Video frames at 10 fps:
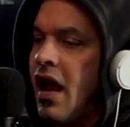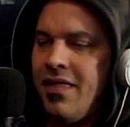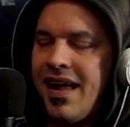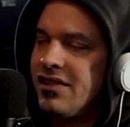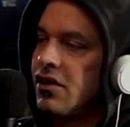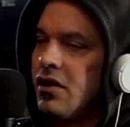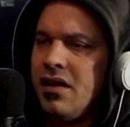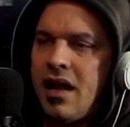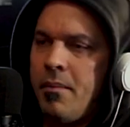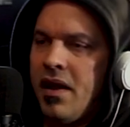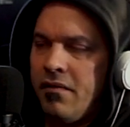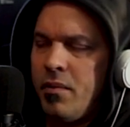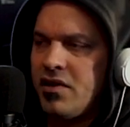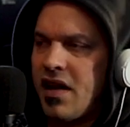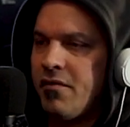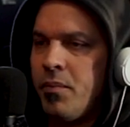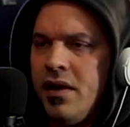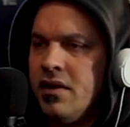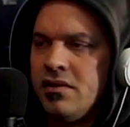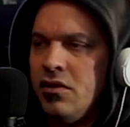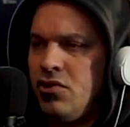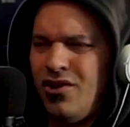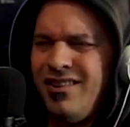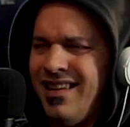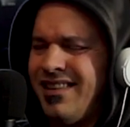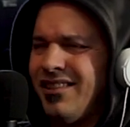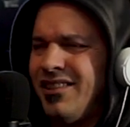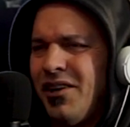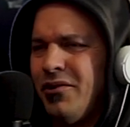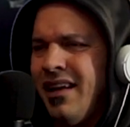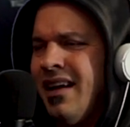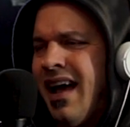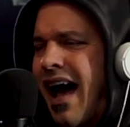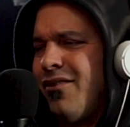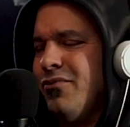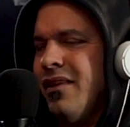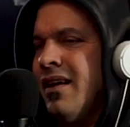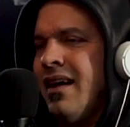and that's good i mean everybody should have opinions and you shouldn't necessarily i don't